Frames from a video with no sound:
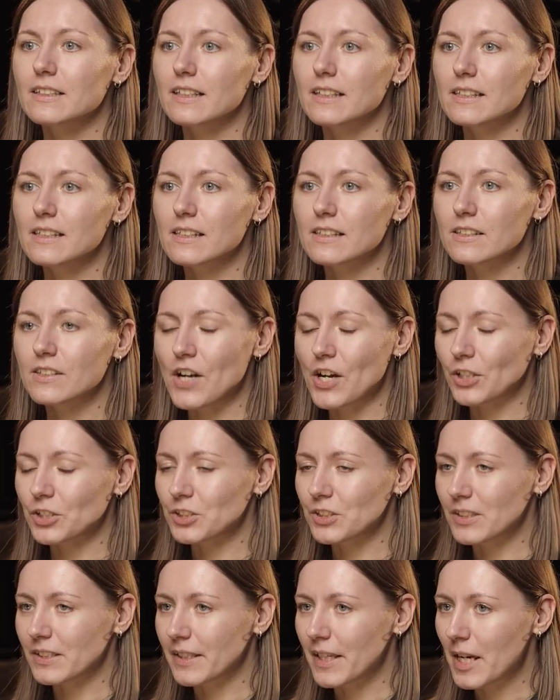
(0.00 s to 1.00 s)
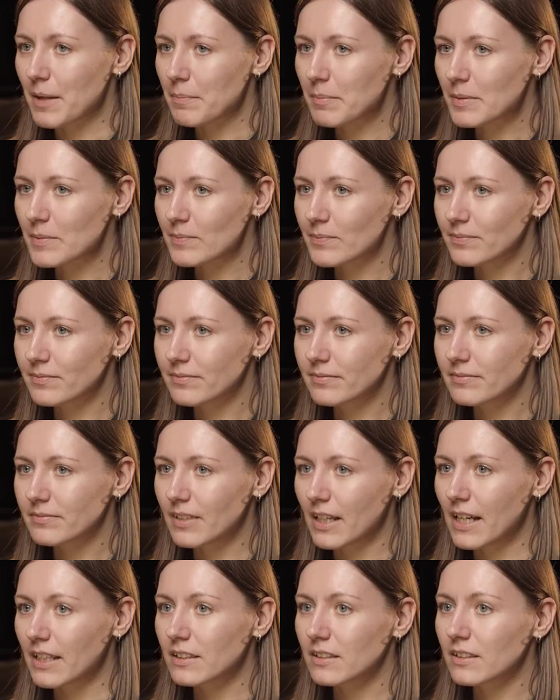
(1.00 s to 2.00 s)
This is a structural gap,
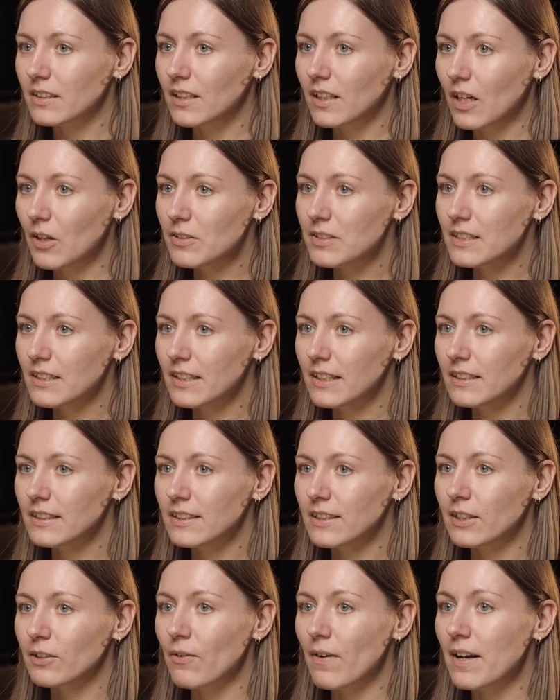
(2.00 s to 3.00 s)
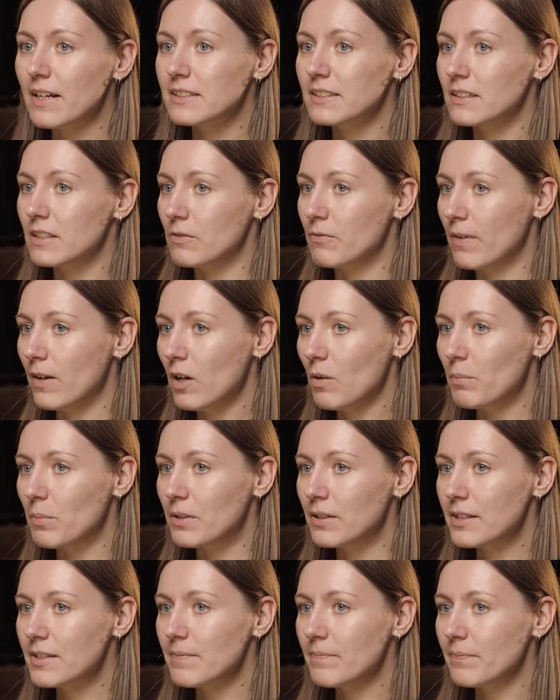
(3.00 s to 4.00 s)
and closing it requires the
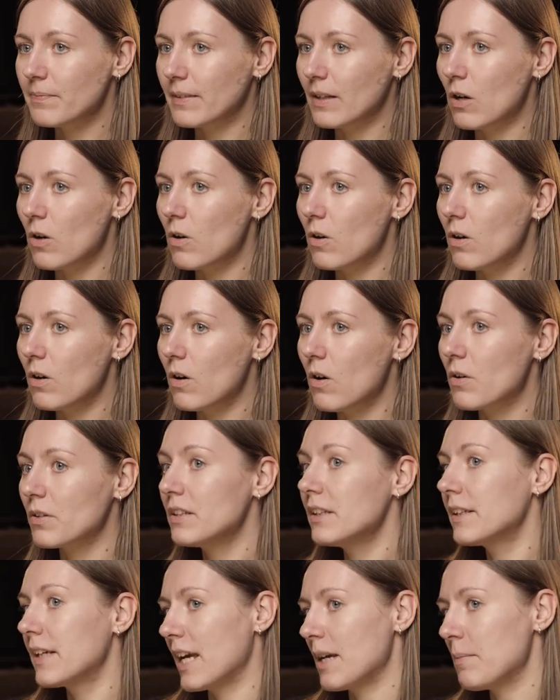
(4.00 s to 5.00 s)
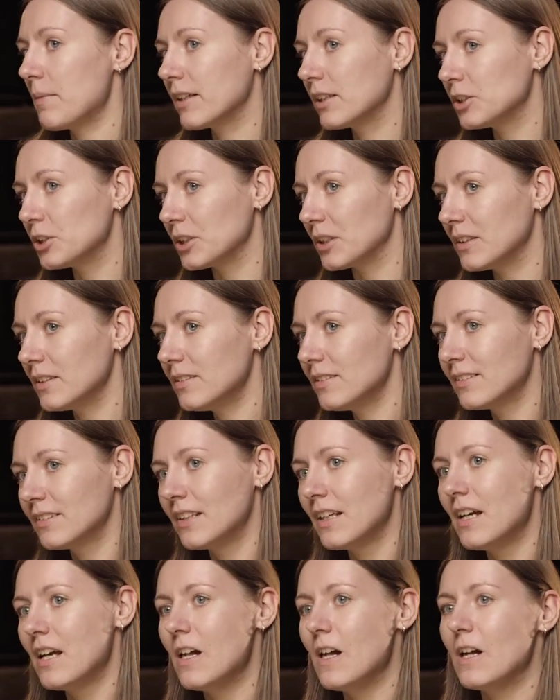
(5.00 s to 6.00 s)
developer or the game engine
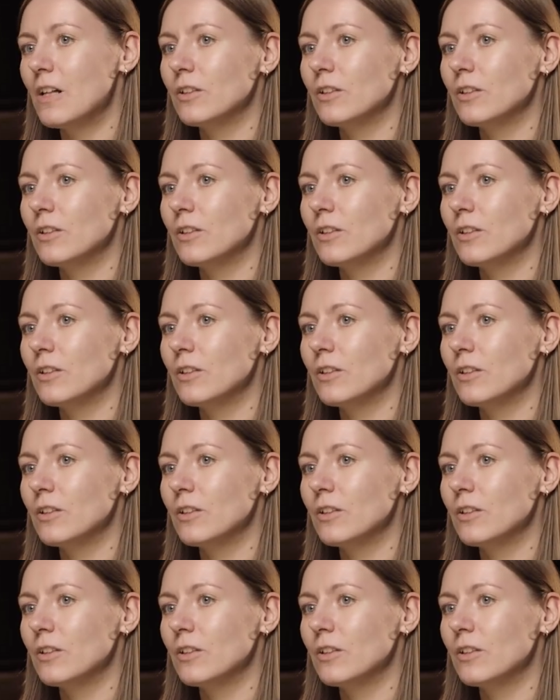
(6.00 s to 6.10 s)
